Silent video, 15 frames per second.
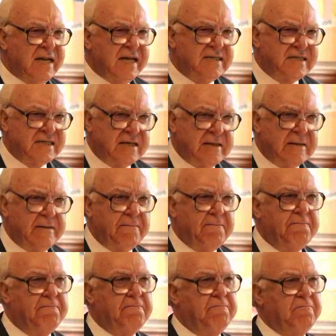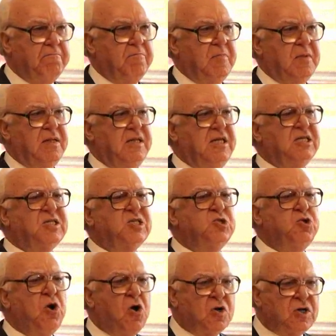lesson. This
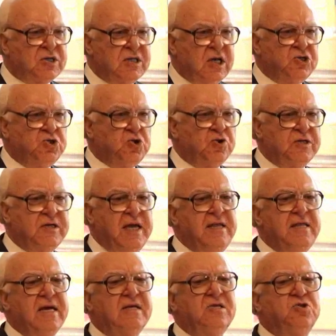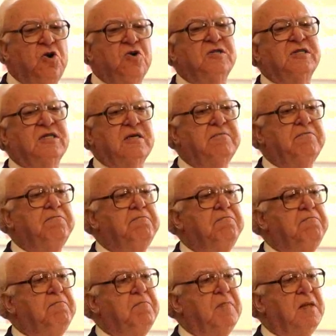doctor, Jordanian doctor,
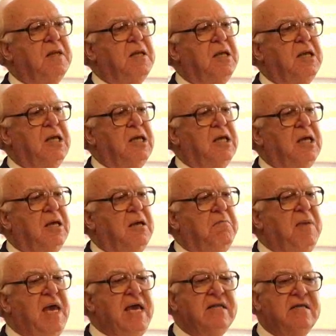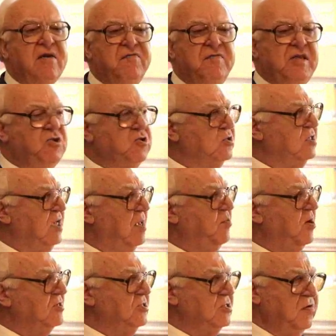made a videotape.
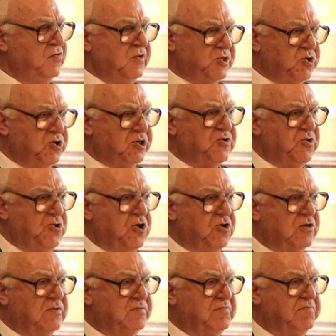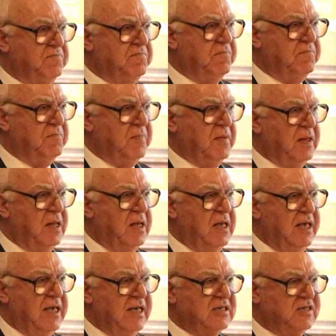I don't know if you saw it or not.
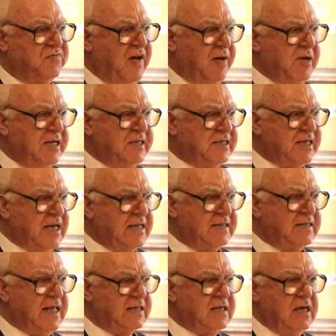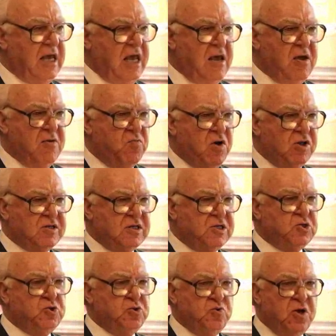His family said that he
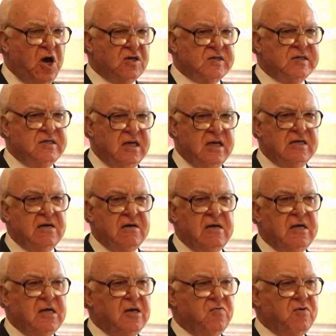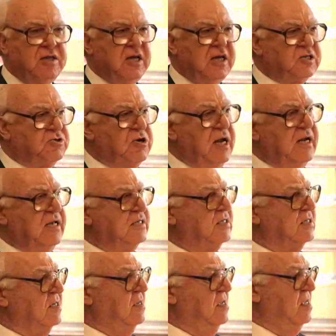wanted to, last year, when the Israelis